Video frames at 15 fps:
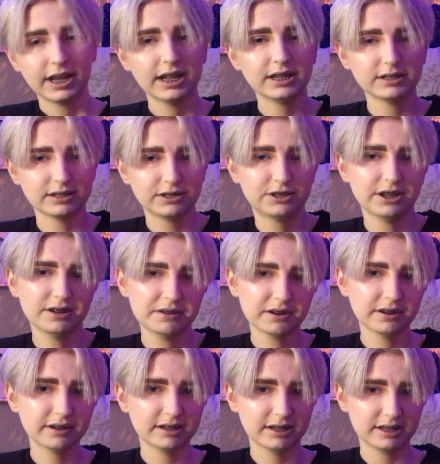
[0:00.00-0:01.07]
It, gender
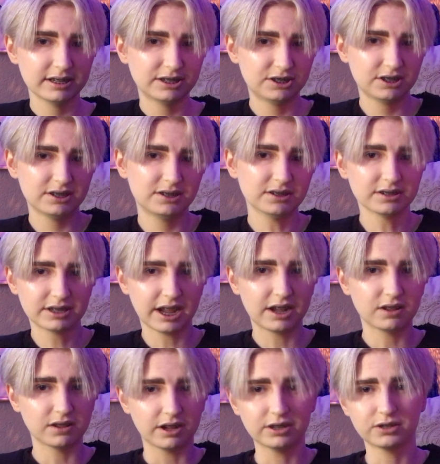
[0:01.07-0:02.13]
it's just your
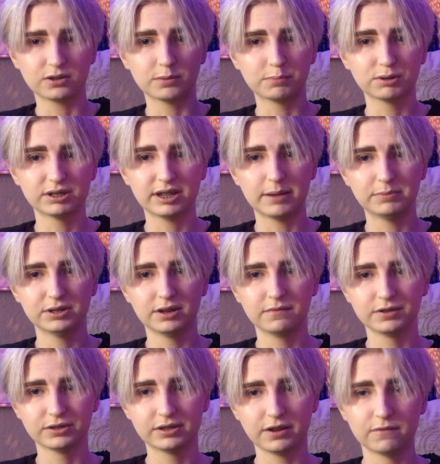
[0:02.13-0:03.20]
psychological perception
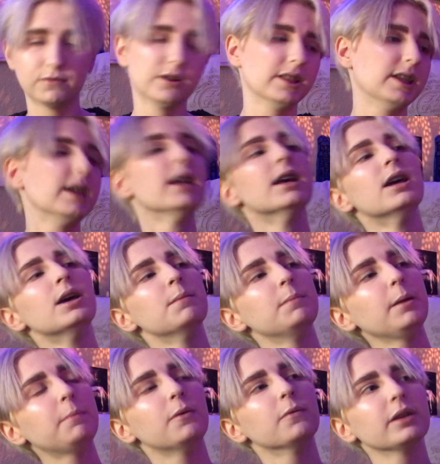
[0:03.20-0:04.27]
of yourself really
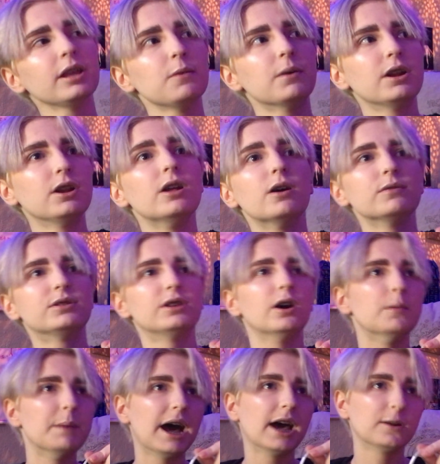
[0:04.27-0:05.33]
people really want to know
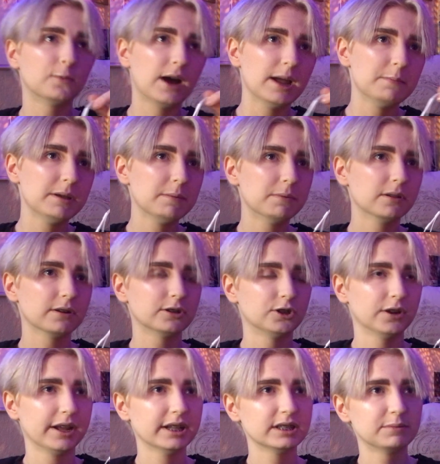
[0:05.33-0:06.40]
so bad why people are
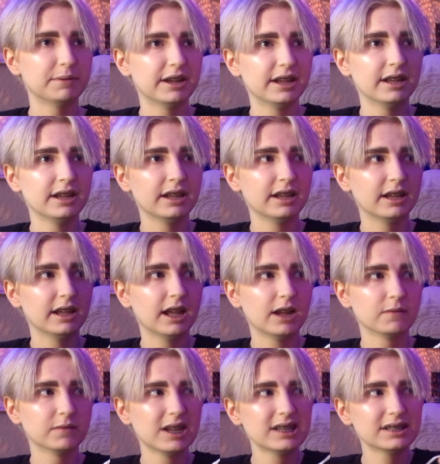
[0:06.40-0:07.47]
trans but
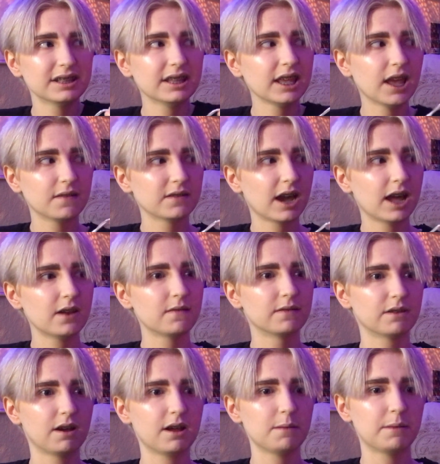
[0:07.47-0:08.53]
recently I've kind of
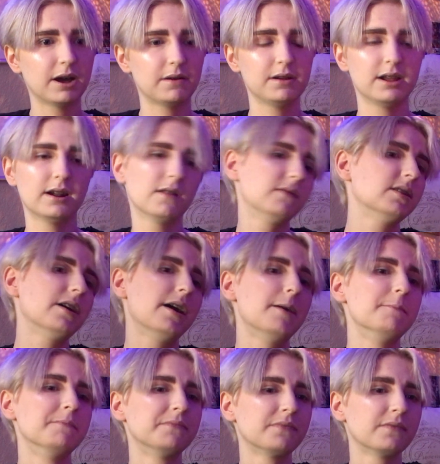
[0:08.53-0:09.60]
thought about it and I've thought